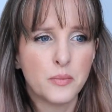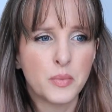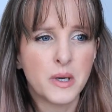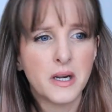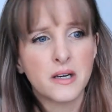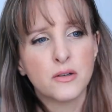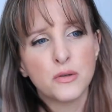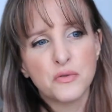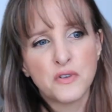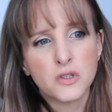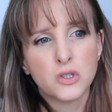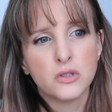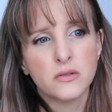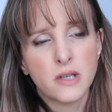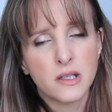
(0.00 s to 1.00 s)
I don't know if I'll
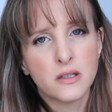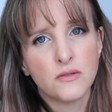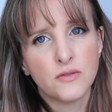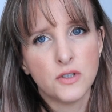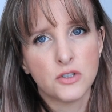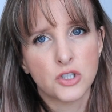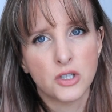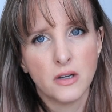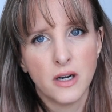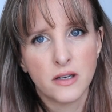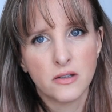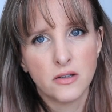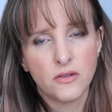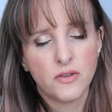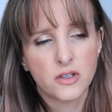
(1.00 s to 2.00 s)
do that in the future. I
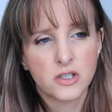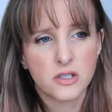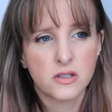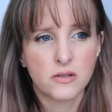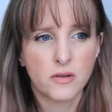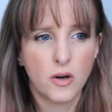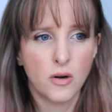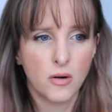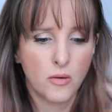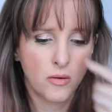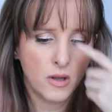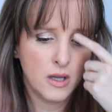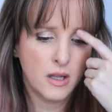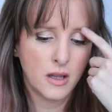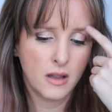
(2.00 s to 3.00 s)
don't know if I'll just
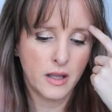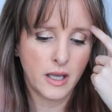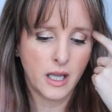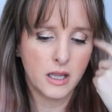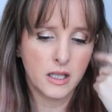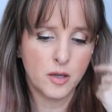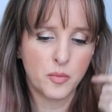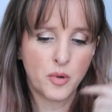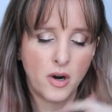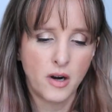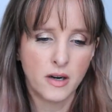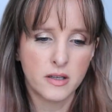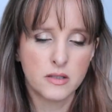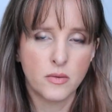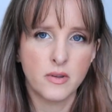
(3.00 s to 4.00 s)
throw like a lip
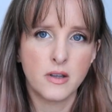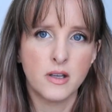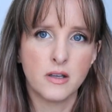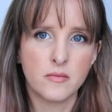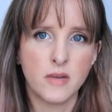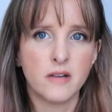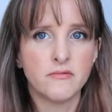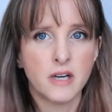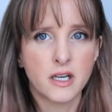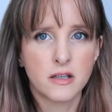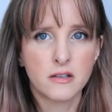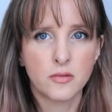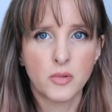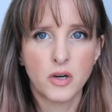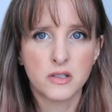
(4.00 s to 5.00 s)
product within my
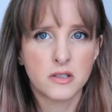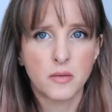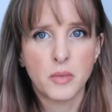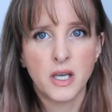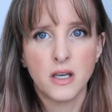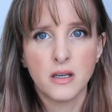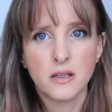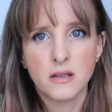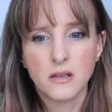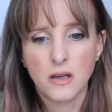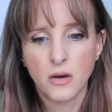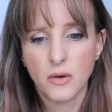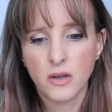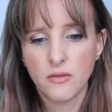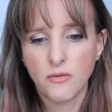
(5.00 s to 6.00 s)
regular project pan
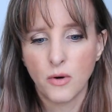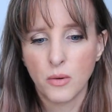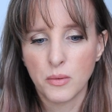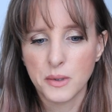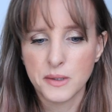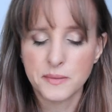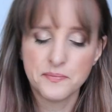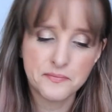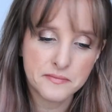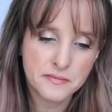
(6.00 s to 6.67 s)
going forward.